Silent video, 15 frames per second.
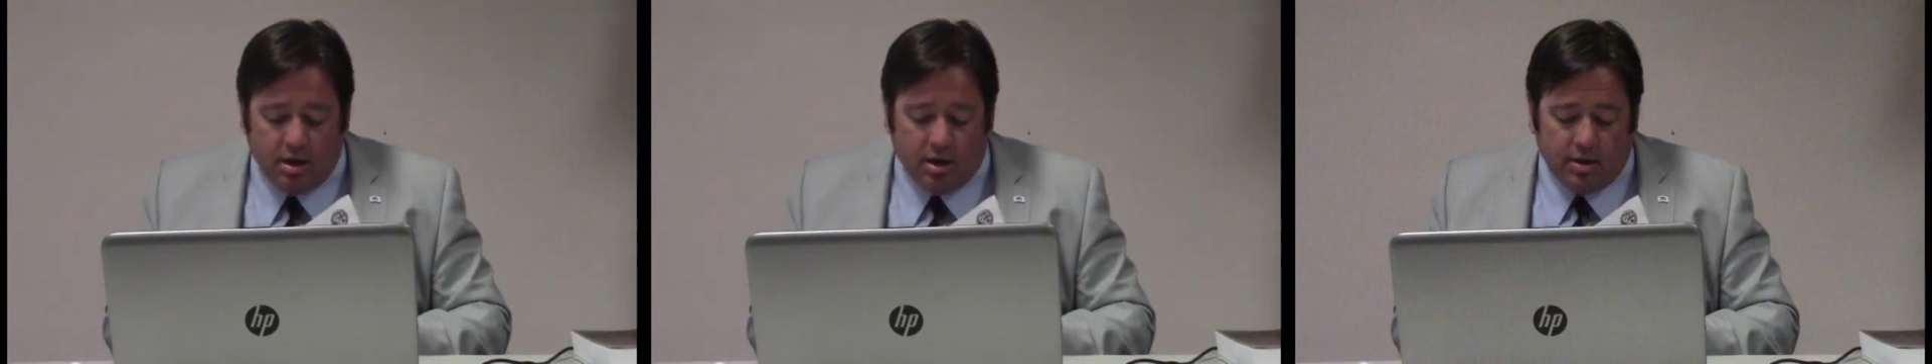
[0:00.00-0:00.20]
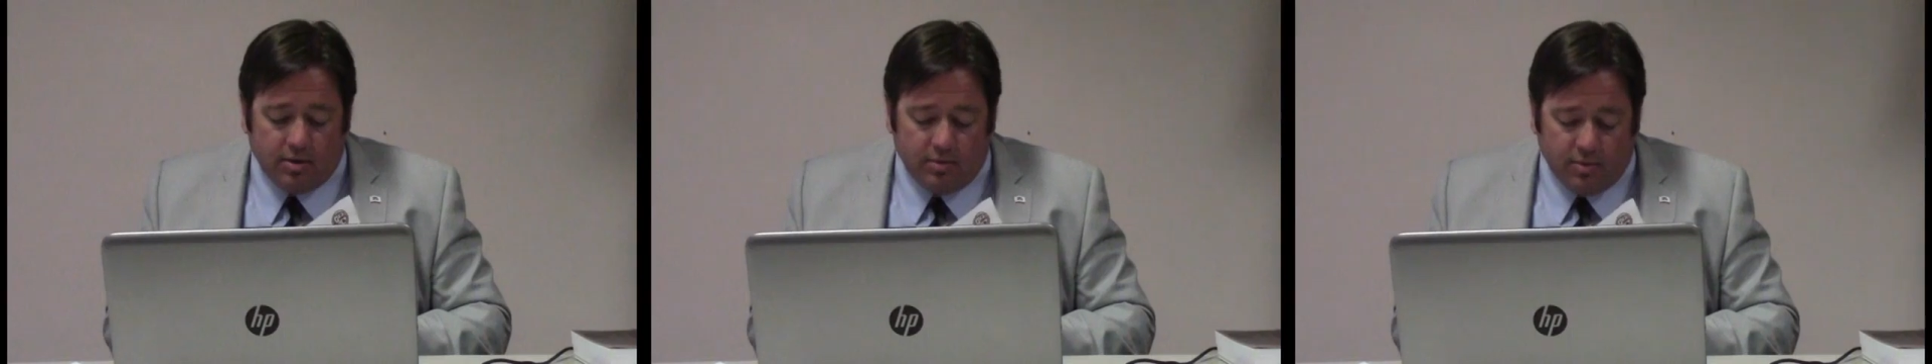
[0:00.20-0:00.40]

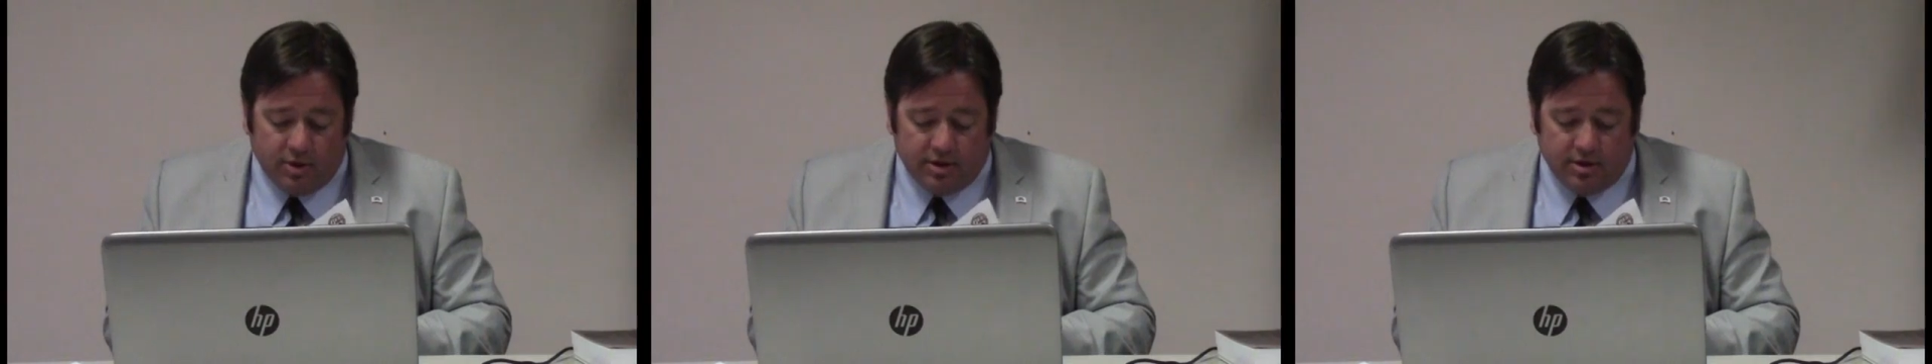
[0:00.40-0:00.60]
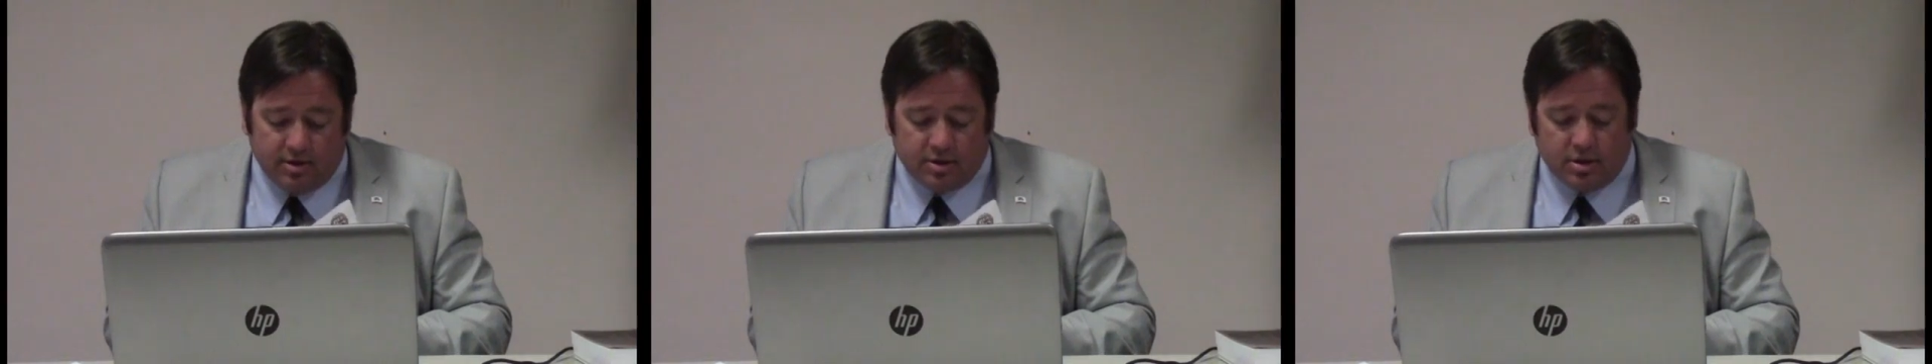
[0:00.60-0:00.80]
uh,
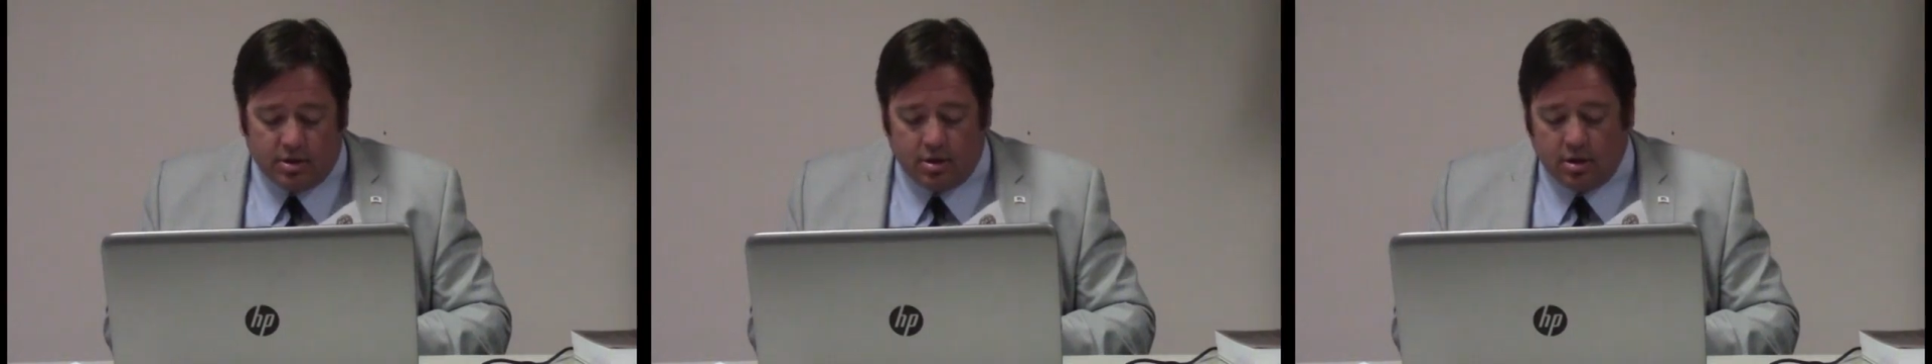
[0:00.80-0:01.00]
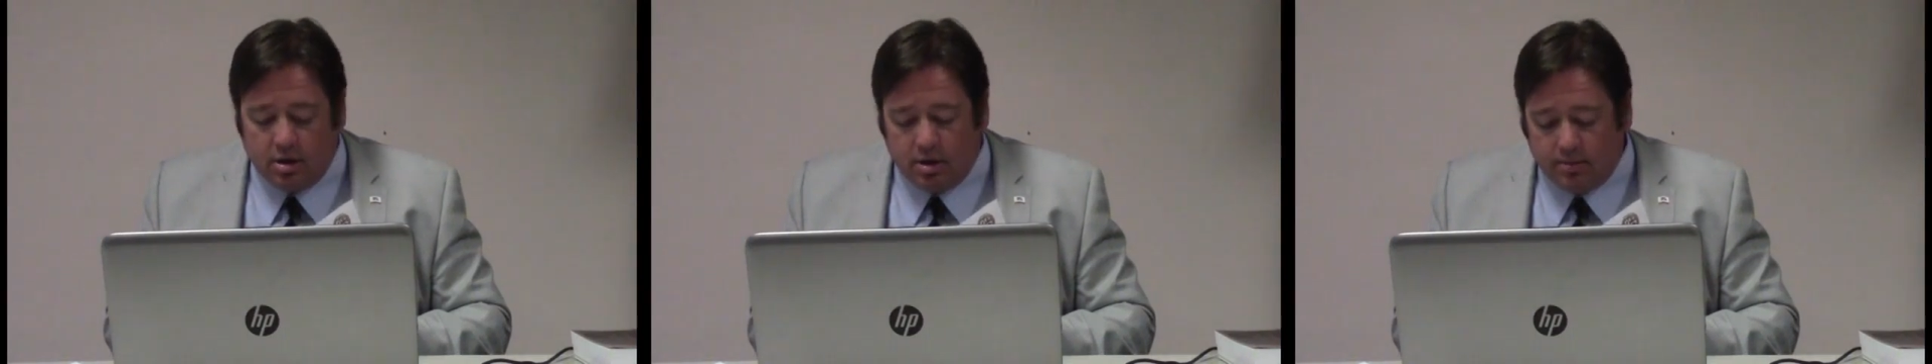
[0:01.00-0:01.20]
one-year
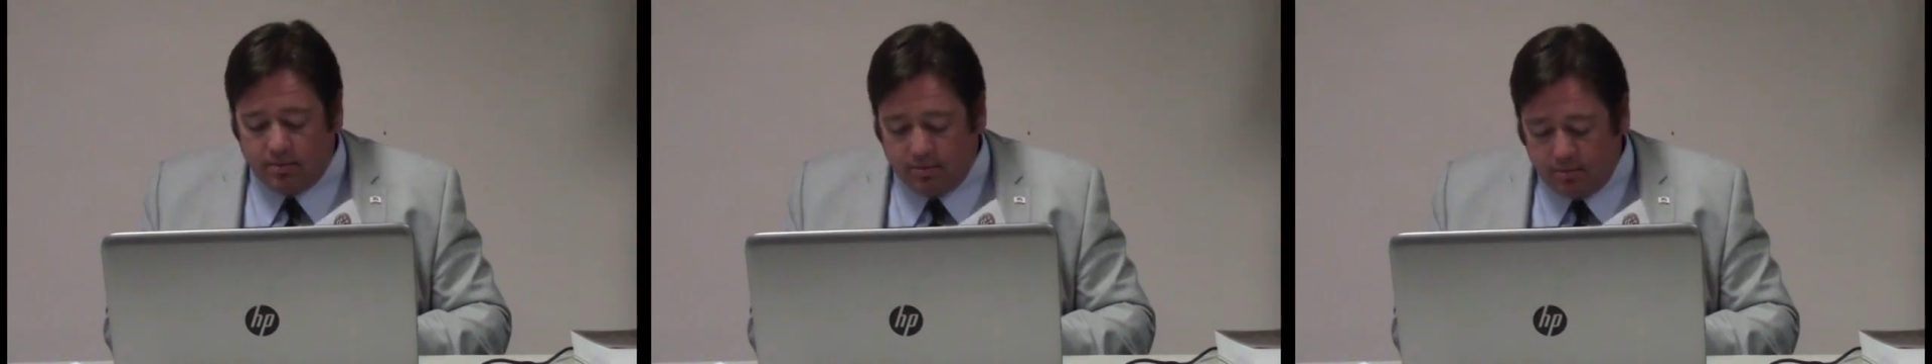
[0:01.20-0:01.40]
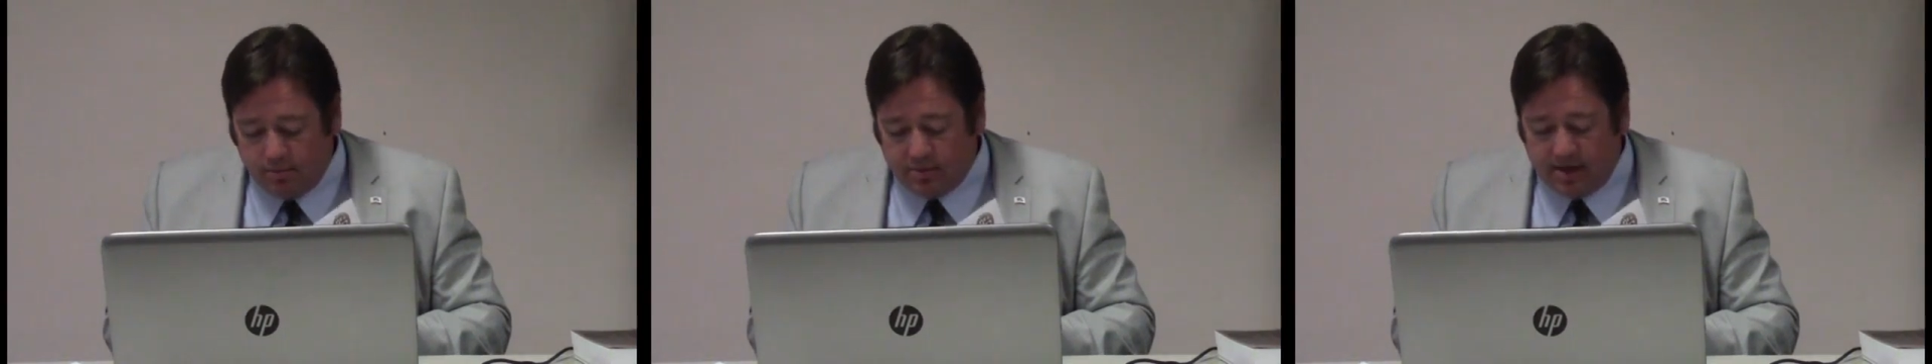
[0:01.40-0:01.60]
term,